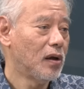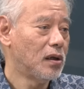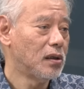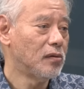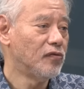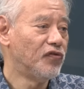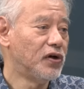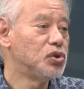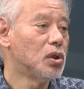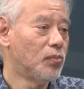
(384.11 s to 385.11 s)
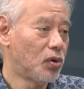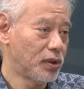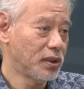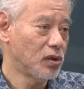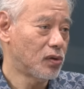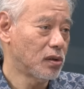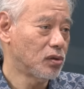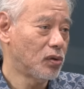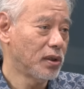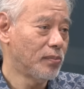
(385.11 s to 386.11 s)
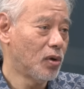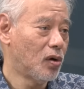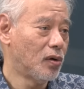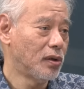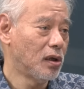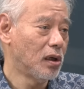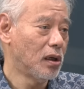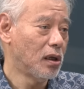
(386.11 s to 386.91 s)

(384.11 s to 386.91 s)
a virtual moratorium on